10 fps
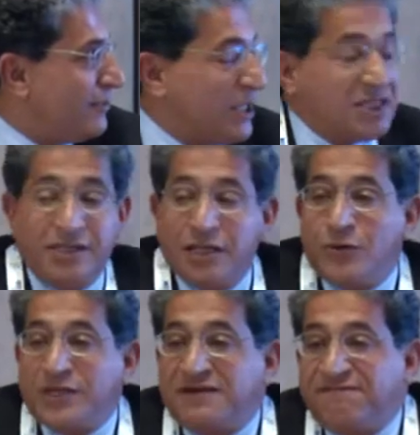but it
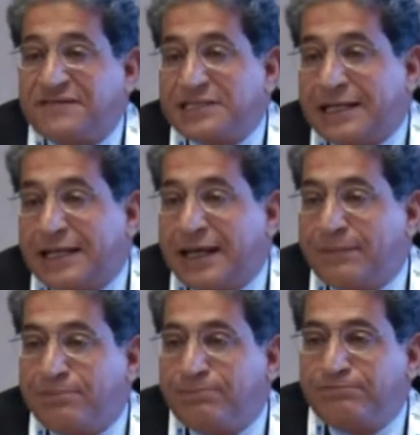was a physical
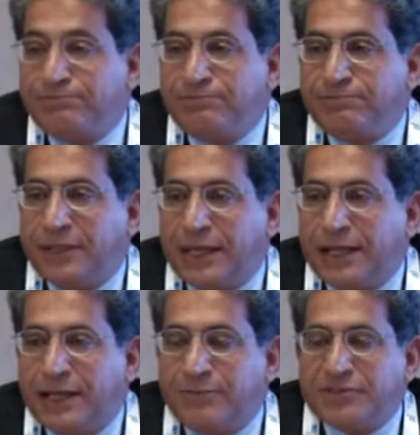
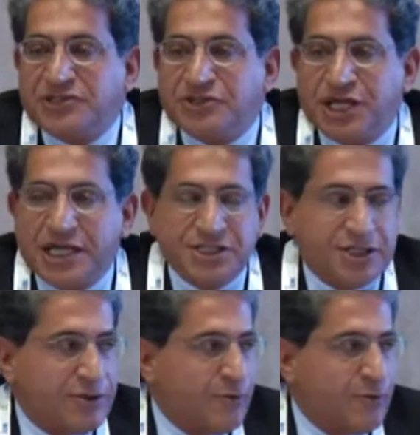presentation